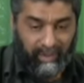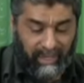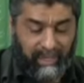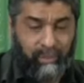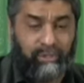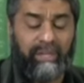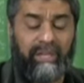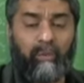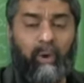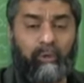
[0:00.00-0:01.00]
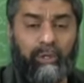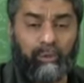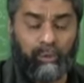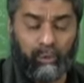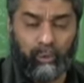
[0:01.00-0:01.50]
okay. So, Salim, what you
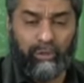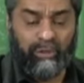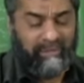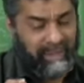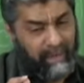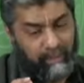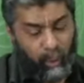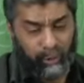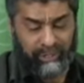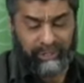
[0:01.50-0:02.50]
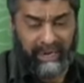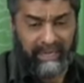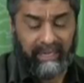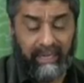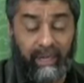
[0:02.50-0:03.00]
need to do, very important, right?